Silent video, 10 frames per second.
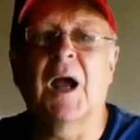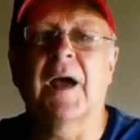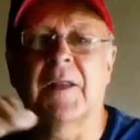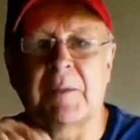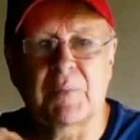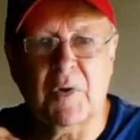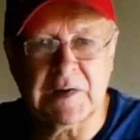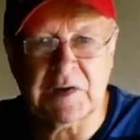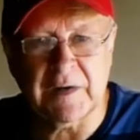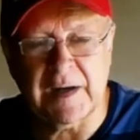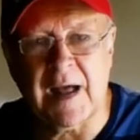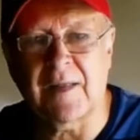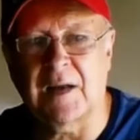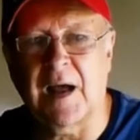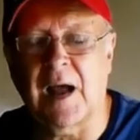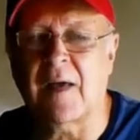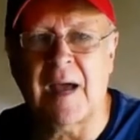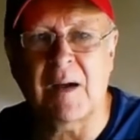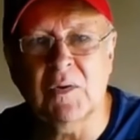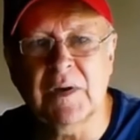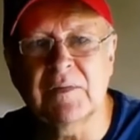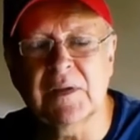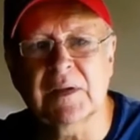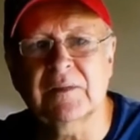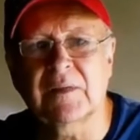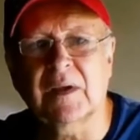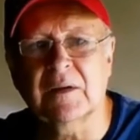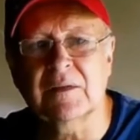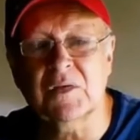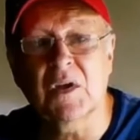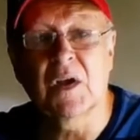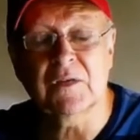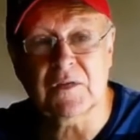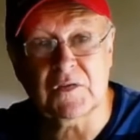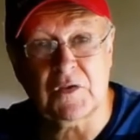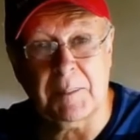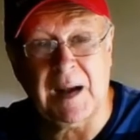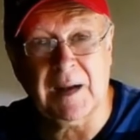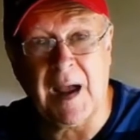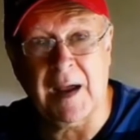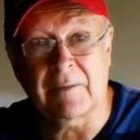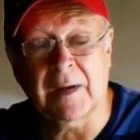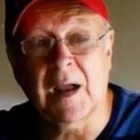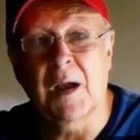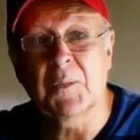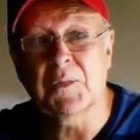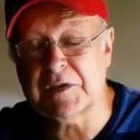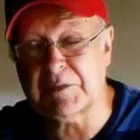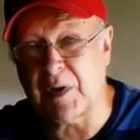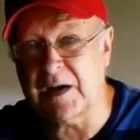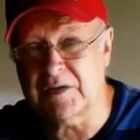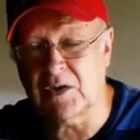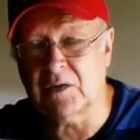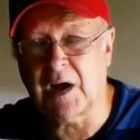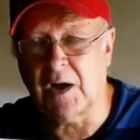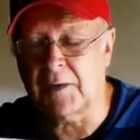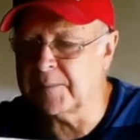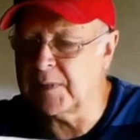and then brush on another layer. That will give you the thickness to stop alligatoring with spray gel coat.